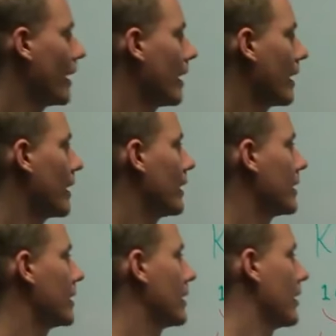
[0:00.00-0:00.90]

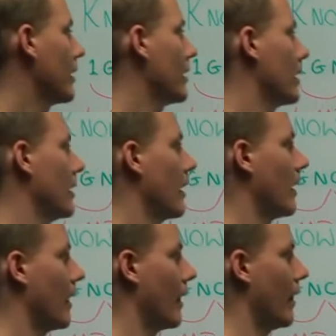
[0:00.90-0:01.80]
And
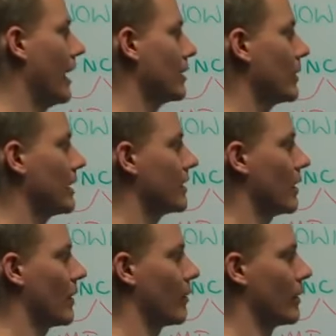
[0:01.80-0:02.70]
that's what they
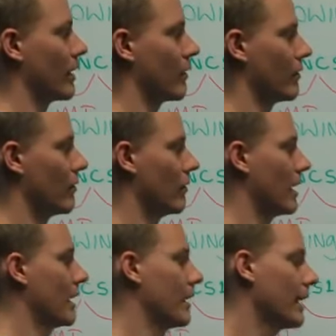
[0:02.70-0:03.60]
start with, with
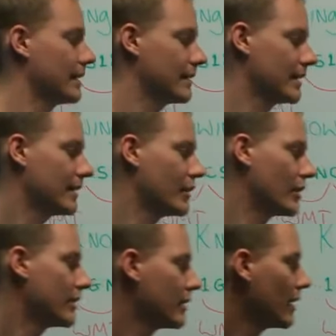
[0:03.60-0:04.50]
uh, the last six
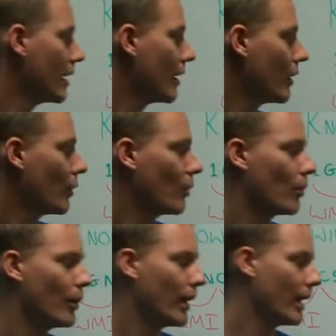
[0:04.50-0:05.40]
digits.
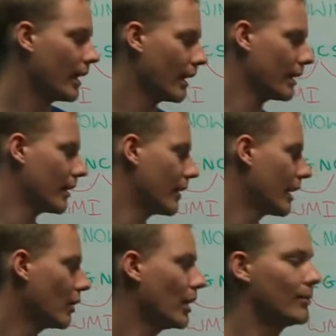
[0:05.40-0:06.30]
And
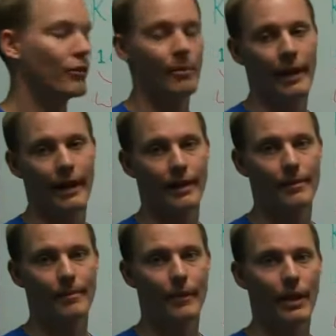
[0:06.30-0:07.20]
they go up from
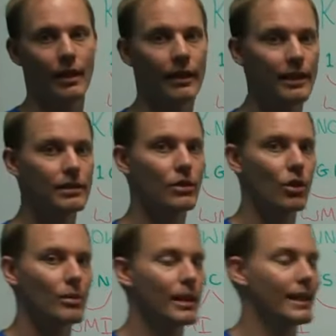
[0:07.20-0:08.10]
there.
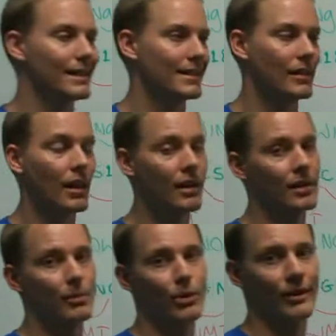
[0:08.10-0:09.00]
This normally is
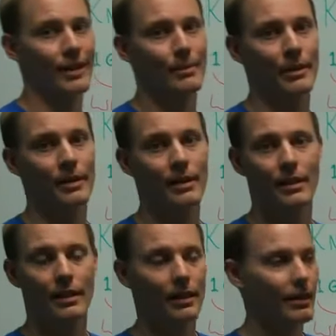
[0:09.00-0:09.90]
not an important number